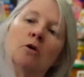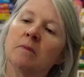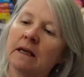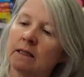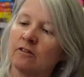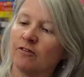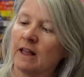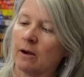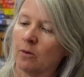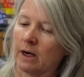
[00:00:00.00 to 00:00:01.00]
me in the
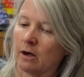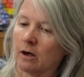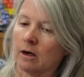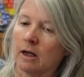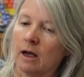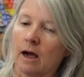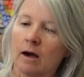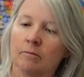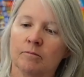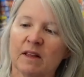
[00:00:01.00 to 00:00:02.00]
flatware. Um,
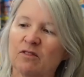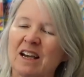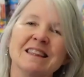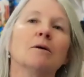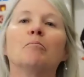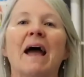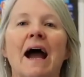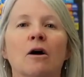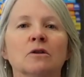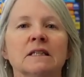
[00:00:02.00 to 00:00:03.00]
they've got the
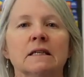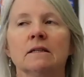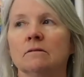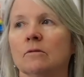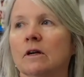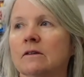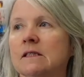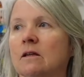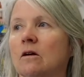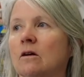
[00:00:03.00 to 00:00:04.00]
pounded, what is it
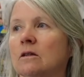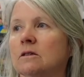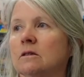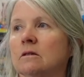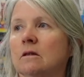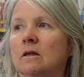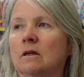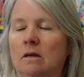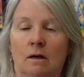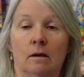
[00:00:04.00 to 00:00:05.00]
called?
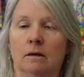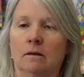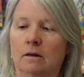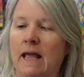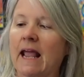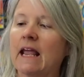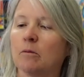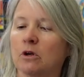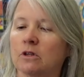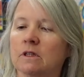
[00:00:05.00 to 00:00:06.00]
Hammered.
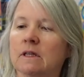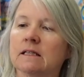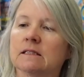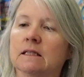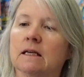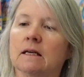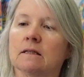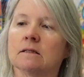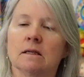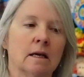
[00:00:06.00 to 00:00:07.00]
Hammered, that's
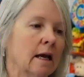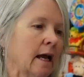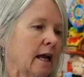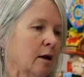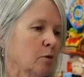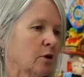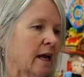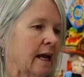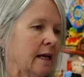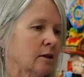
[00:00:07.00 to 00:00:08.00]
it. Hammered
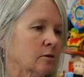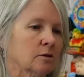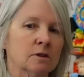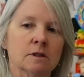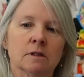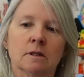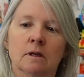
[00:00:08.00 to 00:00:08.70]
handles.